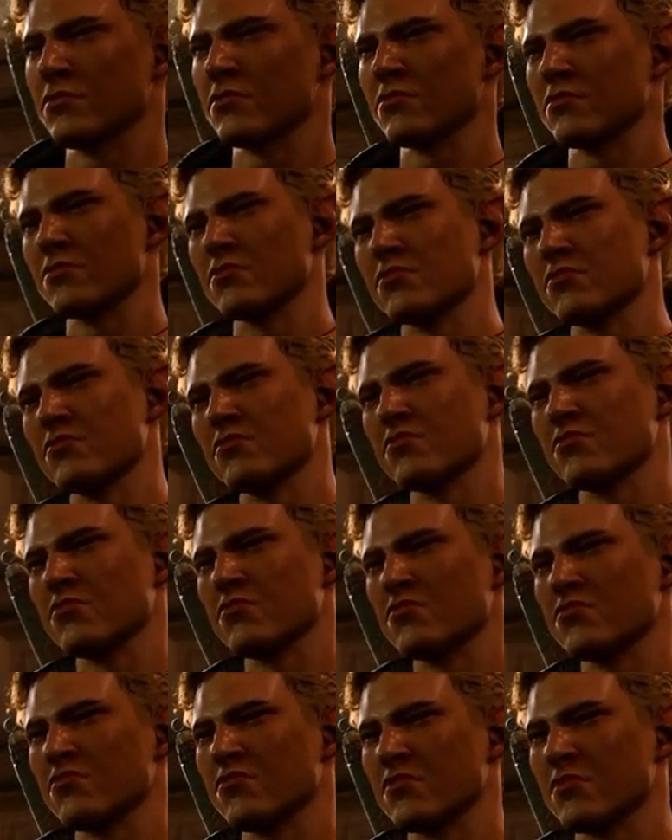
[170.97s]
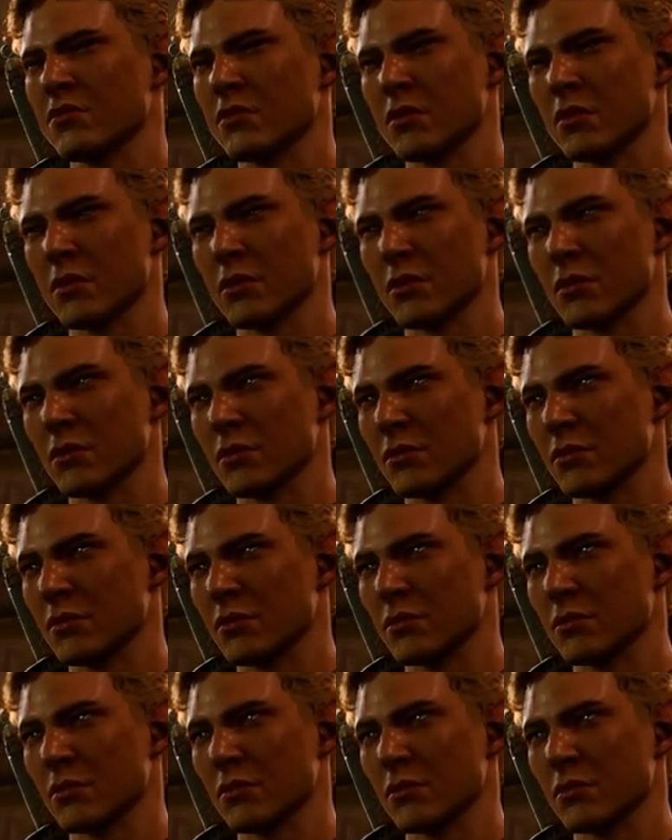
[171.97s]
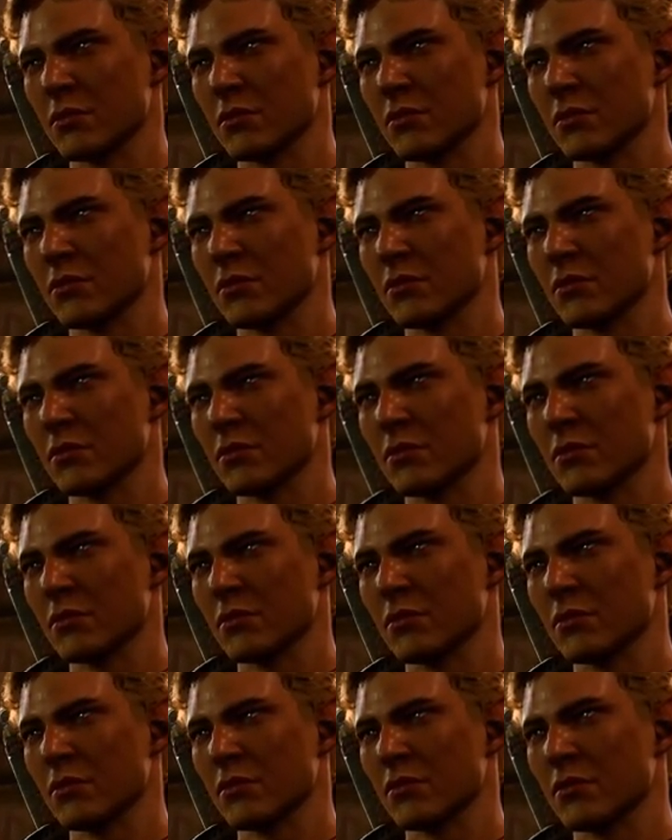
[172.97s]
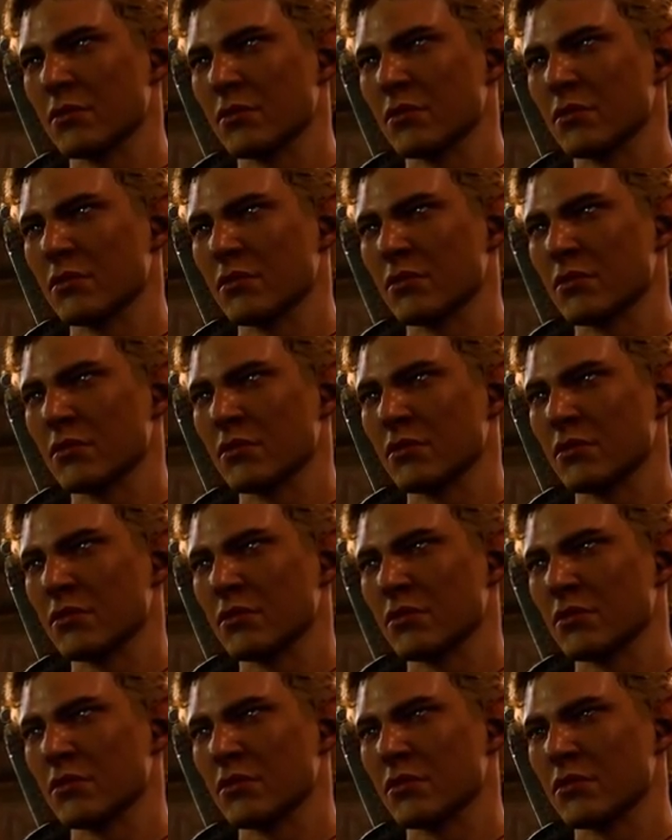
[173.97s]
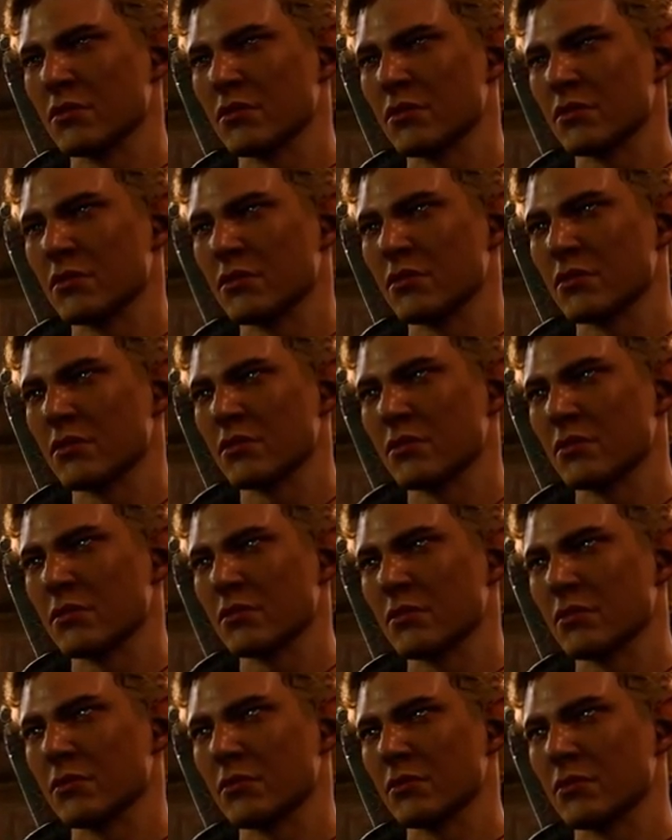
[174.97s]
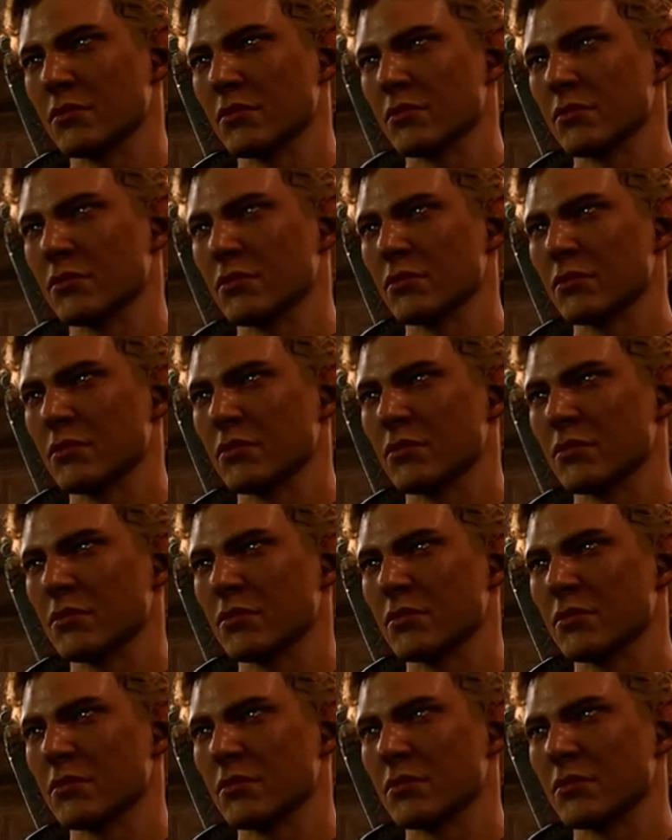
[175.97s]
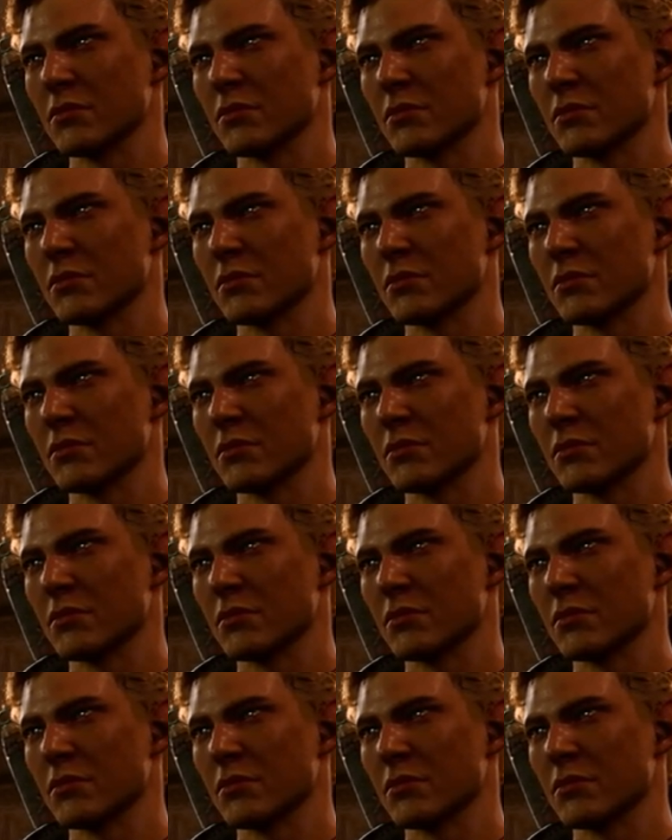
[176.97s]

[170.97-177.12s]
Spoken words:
No one is speaking in this clip.